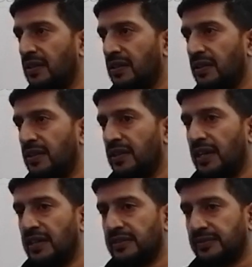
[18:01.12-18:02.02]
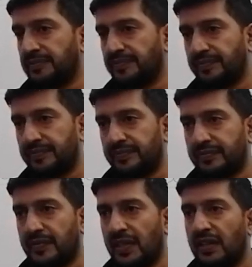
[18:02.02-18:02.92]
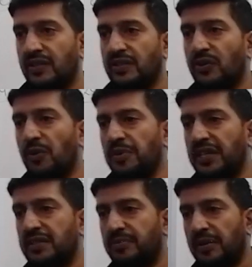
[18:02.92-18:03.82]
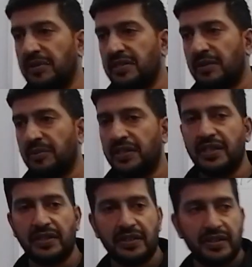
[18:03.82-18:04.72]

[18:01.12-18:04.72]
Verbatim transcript: Okay. Yeah. Where is this one here You have to open it. It's probably somewhere there.